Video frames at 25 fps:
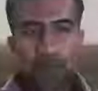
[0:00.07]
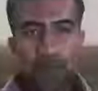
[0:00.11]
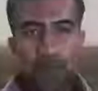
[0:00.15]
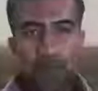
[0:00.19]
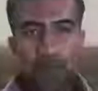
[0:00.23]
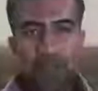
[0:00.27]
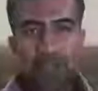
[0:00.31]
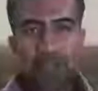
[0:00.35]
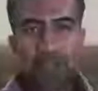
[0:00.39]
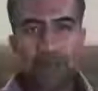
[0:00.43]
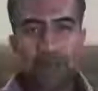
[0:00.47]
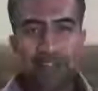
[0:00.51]

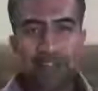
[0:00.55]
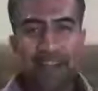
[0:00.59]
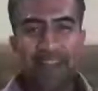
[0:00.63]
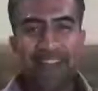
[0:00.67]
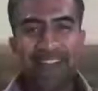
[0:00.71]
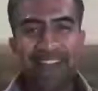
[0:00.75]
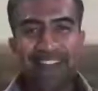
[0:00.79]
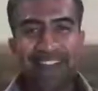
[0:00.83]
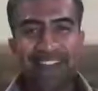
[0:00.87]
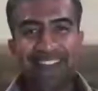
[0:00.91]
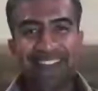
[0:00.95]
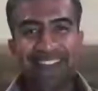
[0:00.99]
What's up,
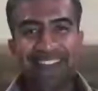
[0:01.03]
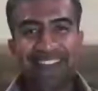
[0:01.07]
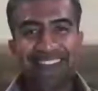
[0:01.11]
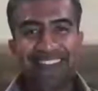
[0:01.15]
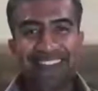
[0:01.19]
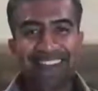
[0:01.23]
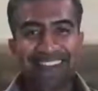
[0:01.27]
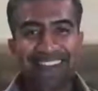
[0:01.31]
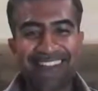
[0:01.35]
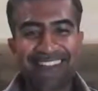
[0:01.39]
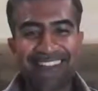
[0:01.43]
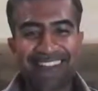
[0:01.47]
guys?
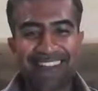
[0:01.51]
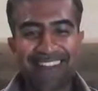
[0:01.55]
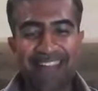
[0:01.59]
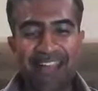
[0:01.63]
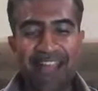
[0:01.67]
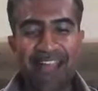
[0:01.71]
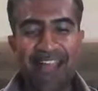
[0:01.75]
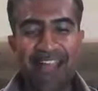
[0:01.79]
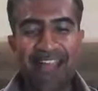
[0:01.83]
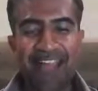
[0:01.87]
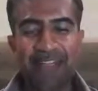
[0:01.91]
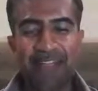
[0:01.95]

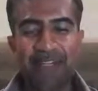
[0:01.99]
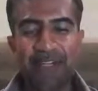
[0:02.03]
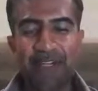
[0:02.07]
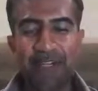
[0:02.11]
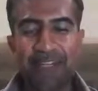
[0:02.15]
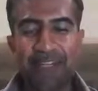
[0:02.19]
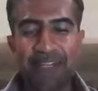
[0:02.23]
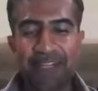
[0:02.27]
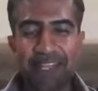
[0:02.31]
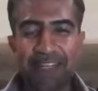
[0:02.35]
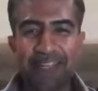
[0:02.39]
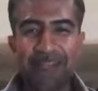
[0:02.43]
A
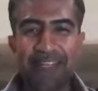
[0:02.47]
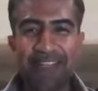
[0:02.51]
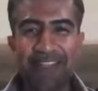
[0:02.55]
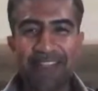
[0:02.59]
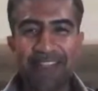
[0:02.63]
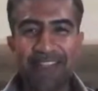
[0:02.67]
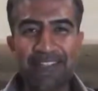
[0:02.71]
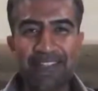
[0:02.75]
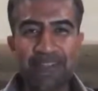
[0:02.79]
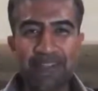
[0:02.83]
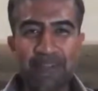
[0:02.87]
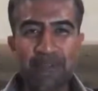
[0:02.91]
good
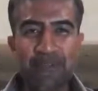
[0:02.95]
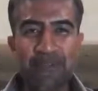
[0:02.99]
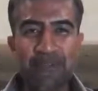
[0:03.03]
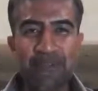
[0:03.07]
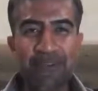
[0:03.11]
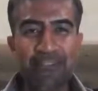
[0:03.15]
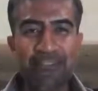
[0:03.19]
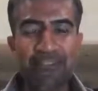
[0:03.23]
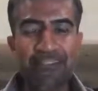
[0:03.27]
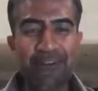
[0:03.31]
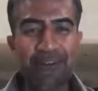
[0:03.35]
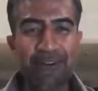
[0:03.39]
evening to
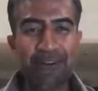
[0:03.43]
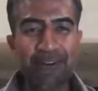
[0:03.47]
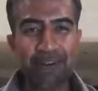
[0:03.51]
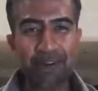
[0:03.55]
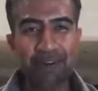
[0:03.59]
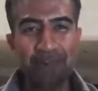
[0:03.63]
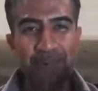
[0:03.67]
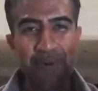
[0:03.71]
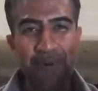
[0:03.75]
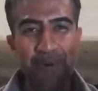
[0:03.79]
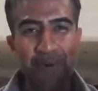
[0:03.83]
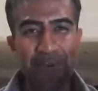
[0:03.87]
you, or a
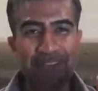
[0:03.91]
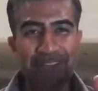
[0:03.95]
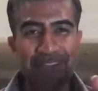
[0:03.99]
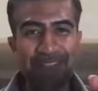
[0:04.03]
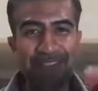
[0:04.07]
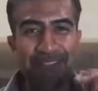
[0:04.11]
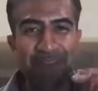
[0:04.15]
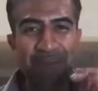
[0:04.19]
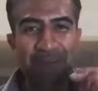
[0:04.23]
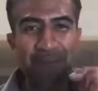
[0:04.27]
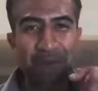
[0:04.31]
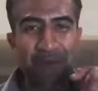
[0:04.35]
good morning
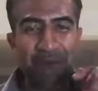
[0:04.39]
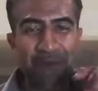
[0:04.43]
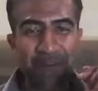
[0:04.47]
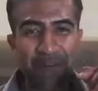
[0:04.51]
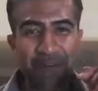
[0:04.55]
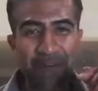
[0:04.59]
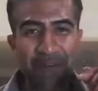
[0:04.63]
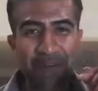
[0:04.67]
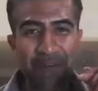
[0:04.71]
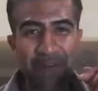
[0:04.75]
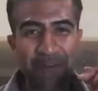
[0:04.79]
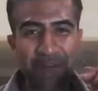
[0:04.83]
to you,
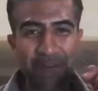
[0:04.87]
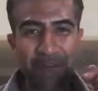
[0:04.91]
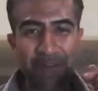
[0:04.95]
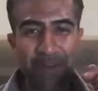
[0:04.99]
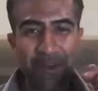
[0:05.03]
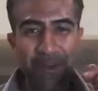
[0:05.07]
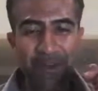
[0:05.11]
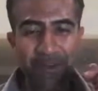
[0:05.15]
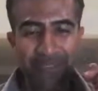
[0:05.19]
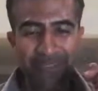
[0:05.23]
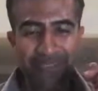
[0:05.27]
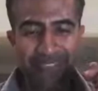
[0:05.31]
wherever you are in the
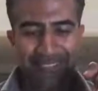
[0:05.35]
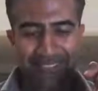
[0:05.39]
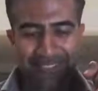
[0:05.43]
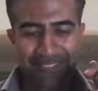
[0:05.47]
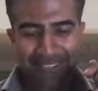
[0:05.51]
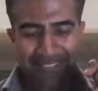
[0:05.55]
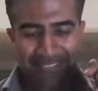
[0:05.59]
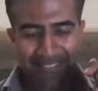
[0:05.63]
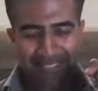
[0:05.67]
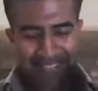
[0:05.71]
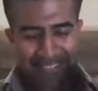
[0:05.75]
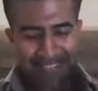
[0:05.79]
world.
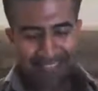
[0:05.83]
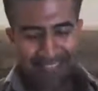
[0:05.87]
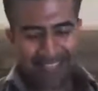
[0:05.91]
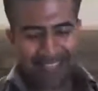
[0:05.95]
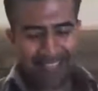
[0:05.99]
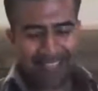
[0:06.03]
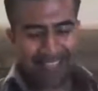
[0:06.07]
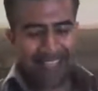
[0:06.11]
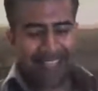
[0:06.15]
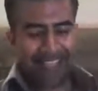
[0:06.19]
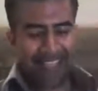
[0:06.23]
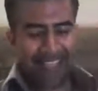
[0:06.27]

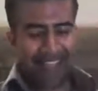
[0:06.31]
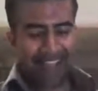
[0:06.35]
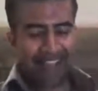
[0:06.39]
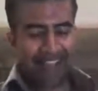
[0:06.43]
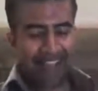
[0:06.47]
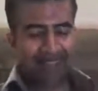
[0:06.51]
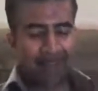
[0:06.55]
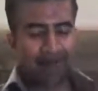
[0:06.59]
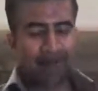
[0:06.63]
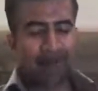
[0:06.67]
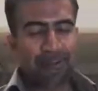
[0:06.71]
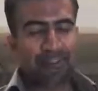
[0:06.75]

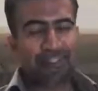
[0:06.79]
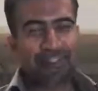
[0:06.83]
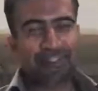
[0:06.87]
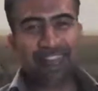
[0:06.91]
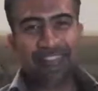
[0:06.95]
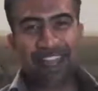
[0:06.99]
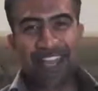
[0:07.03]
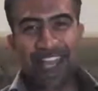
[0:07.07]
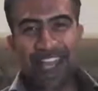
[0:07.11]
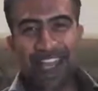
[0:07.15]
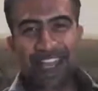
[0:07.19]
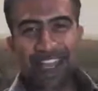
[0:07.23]
I wanted
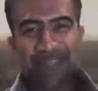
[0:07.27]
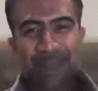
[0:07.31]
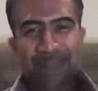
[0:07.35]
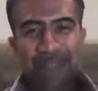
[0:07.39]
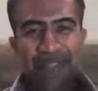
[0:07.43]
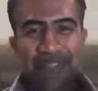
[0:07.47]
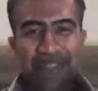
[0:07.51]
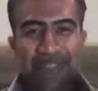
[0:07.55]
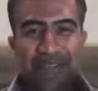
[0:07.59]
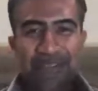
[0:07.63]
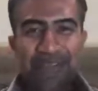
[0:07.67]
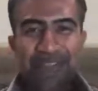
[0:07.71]
to check in
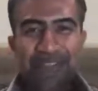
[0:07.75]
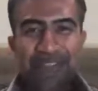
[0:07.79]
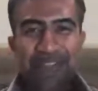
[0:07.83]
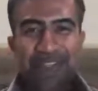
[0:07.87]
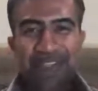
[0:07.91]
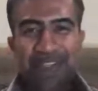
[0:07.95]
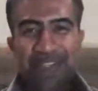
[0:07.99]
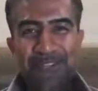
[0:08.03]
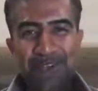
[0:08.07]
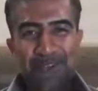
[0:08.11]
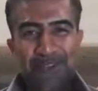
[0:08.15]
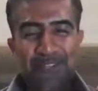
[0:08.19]
with you
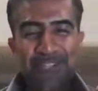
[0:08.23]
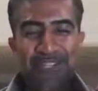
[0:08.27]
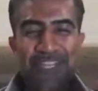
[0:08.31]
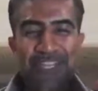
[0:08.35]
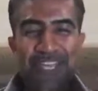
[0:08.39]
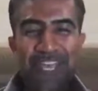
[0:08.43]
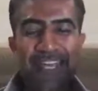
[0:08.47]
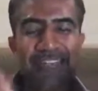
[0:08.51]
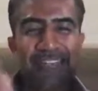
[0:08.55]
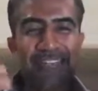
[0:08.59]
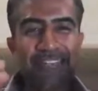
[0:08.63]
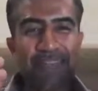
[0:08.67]
to
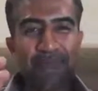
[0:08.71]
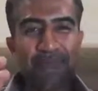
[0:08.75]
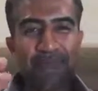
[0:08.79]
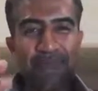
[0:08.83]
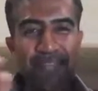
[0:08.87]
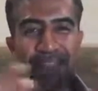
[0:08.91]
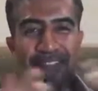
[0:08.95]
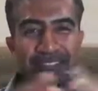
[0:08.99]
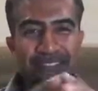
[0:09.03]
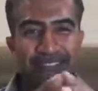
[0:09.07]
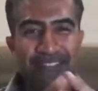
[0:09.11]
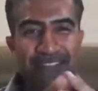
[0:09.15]
share some
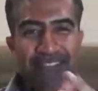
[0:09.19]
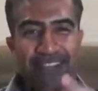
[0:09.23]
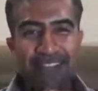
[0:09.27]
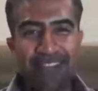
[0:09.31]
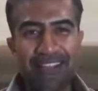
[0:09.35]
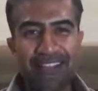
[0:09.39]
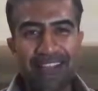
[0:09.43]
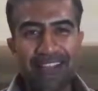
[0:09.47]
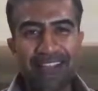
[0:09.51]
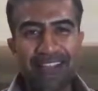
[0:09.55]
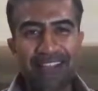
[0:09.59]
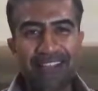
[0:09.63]

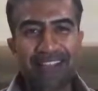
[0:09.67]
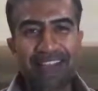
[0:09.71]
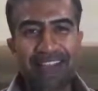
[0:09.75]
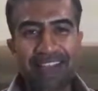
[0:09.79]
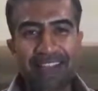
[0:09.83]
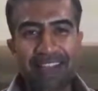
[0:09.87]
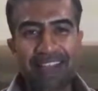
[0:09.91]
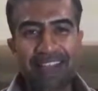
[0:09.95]
insights